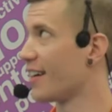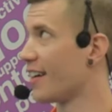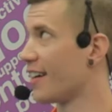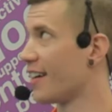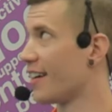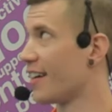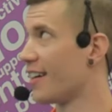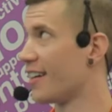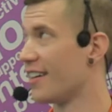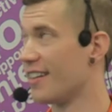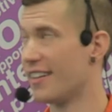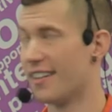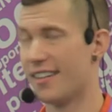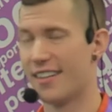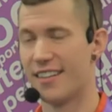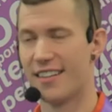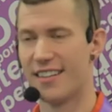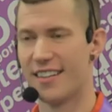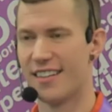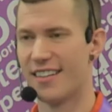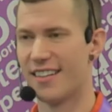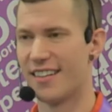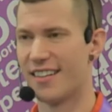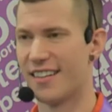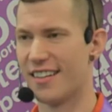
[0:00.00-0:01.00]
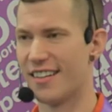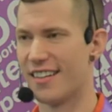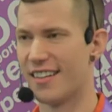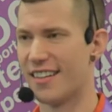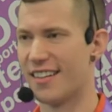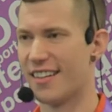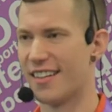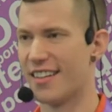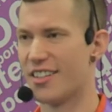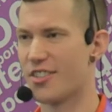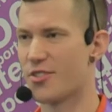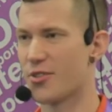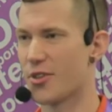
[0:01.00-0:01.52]
uh,
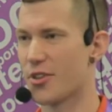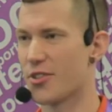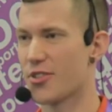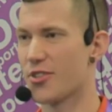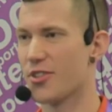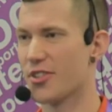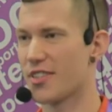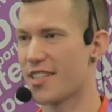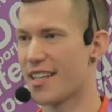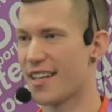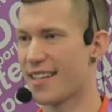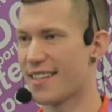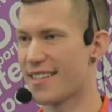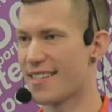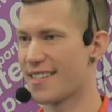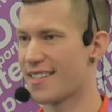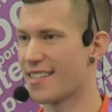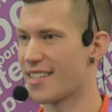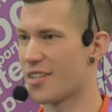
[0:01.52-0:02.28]
uh, instructional text.